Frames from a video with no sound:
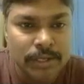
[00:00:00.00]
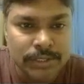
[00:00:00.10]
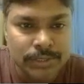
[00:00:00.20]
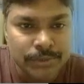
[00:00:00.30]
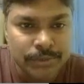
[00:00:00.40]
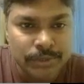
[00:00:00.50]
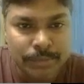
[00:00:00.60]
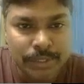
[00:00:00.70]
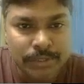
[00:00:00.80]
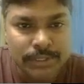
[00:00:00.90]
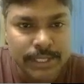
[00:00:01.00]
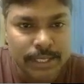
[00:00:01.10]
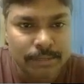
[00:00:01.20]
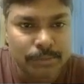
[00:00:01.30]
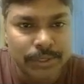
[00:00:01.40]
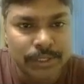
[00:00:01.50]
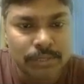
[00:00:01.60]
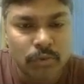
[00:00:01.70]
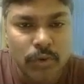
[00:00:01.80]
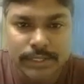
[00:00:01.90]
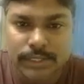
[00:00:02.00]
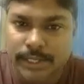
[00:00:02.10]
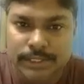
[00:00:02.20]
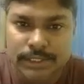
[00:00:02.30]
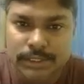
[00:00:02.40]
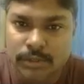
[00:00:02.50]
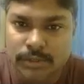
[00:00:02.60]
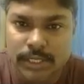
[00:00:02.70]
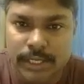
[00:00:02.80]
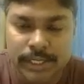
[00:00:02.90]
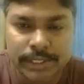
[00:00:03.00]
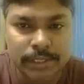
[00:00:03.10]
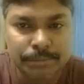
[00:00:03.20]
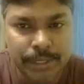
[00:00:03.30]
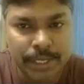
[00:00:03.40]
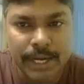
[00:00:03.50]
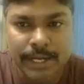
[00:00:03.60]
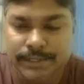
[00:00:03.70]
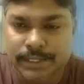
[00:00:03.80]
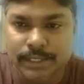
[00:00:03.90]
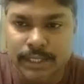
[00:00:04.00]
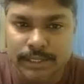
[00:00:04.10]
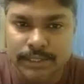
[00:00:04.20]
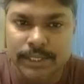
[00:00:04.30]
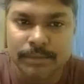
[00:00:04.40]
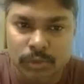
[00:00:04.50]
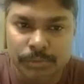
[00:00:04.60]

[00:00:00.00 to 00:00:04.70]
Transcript: So coming to the second point, the voice regions looks like a near periodic signal in the time